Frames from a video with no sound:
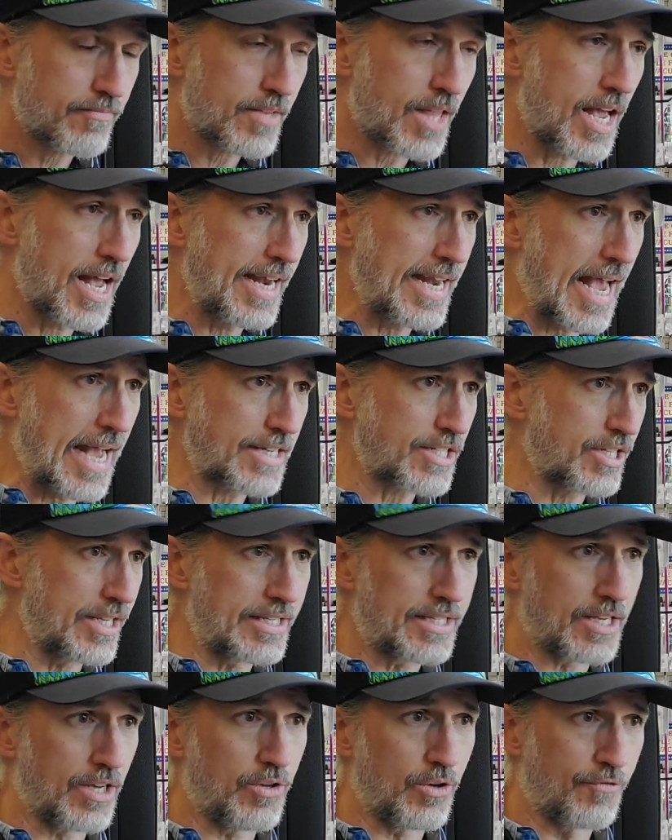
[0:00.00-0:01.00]
I'd actually
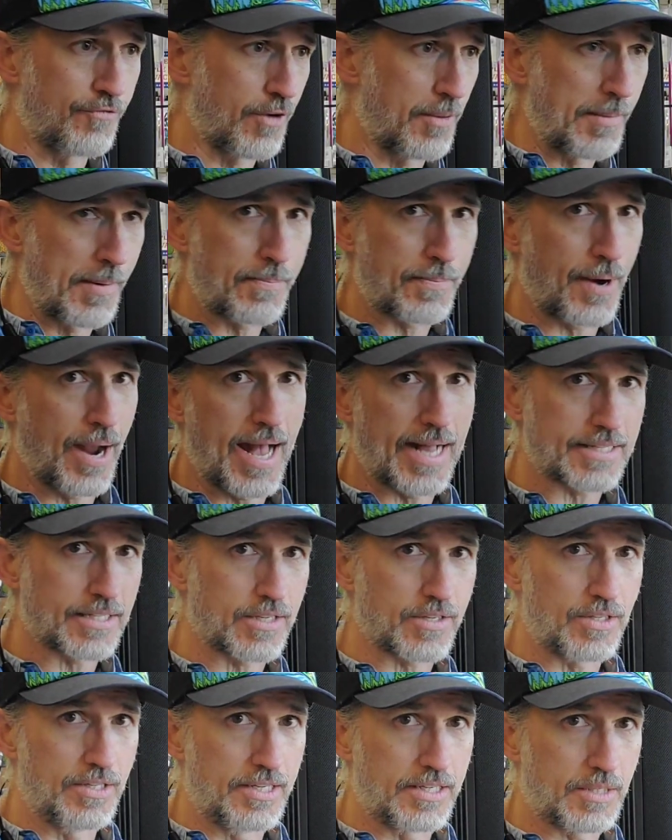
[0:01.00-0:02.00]
tell you from a
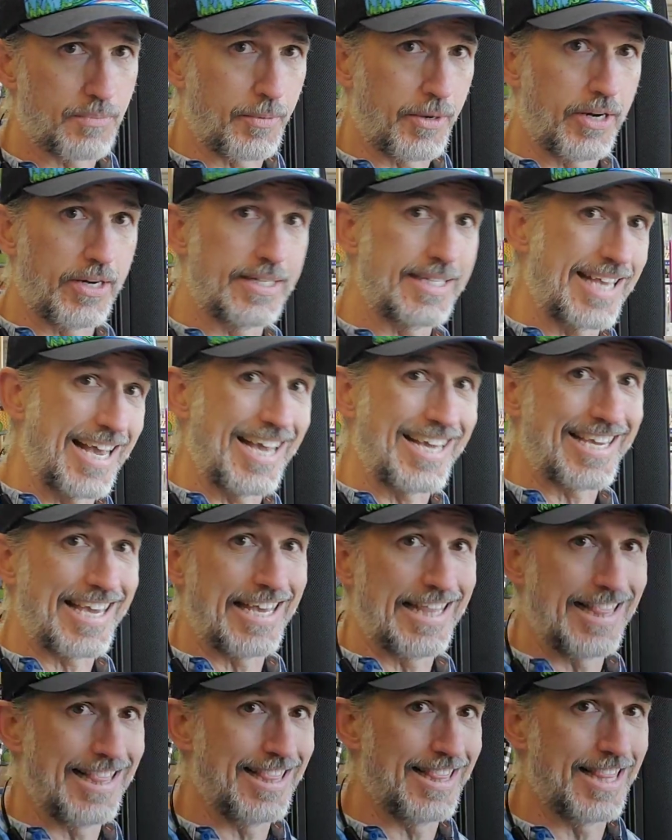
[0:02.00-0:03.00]
practical experience, I
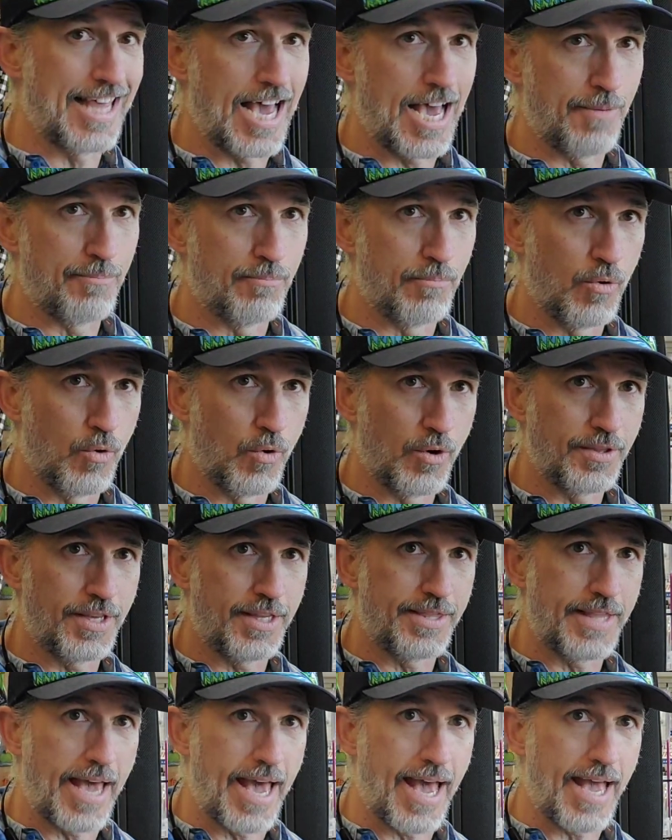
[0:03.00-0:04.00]
get a lot more
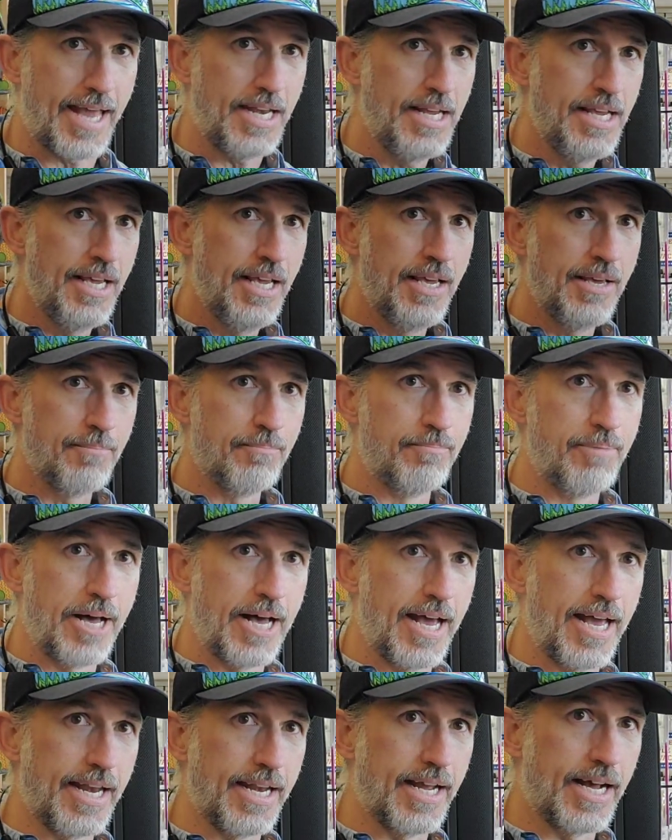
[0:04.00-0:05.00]
than that,
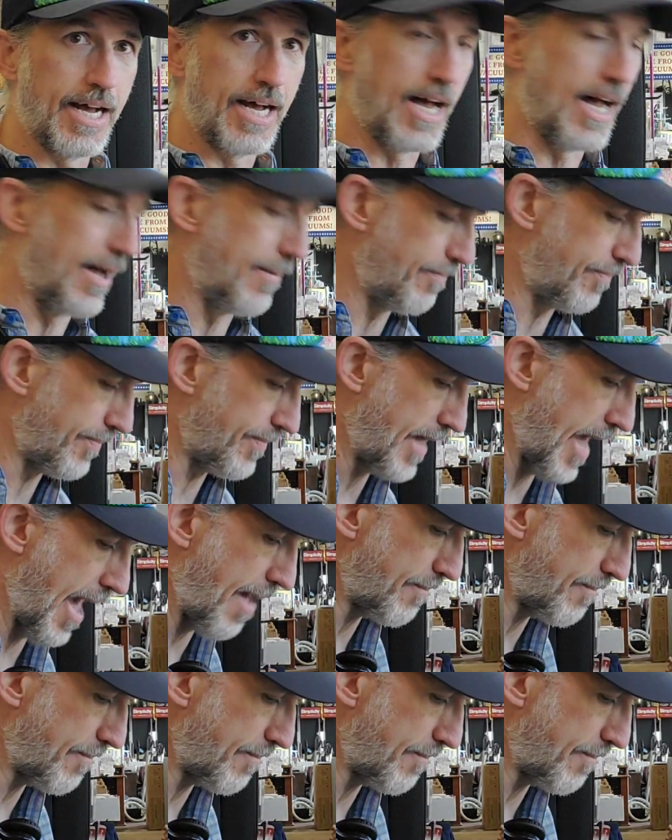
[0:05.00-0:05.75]
but that